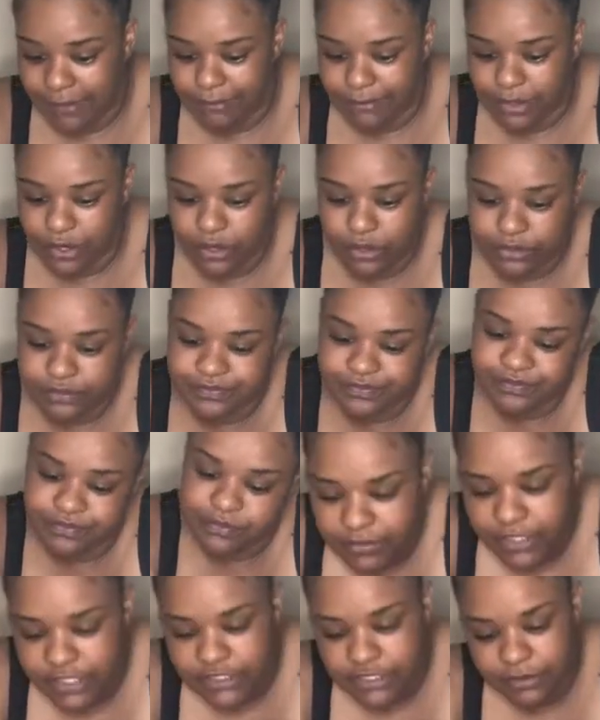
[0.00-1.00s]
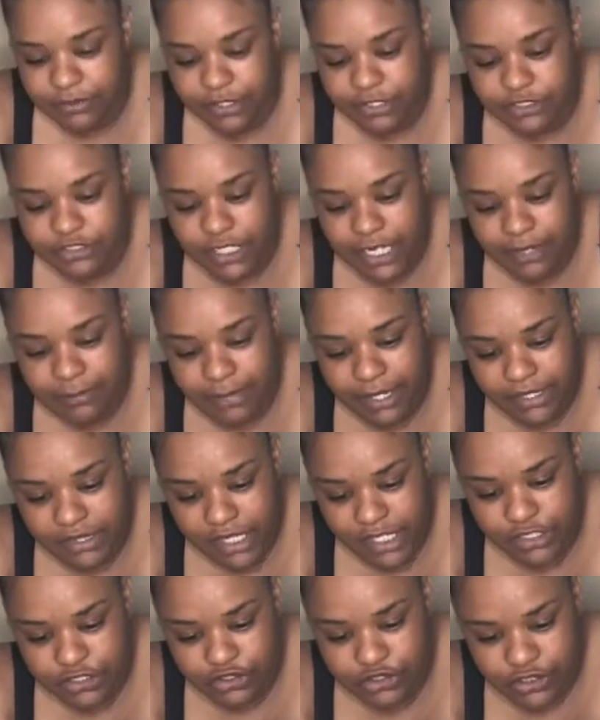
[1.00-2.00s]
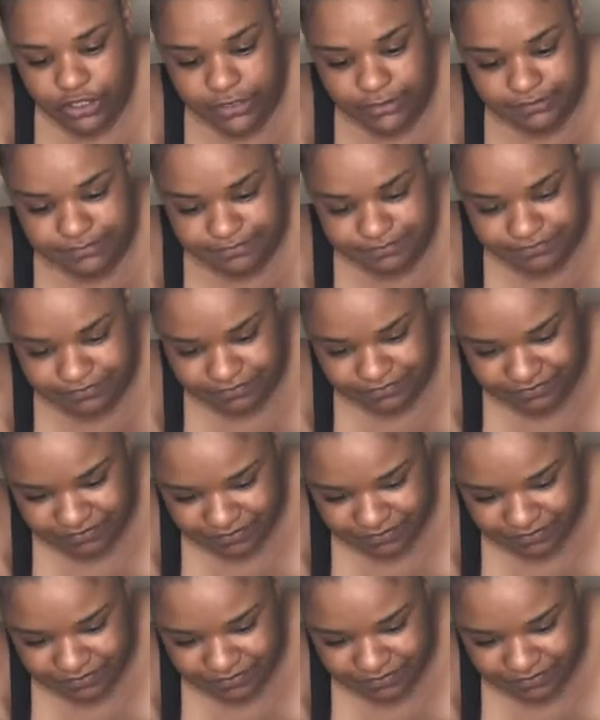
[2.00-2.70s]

I'm broke. So we're gonna try to make that a trip.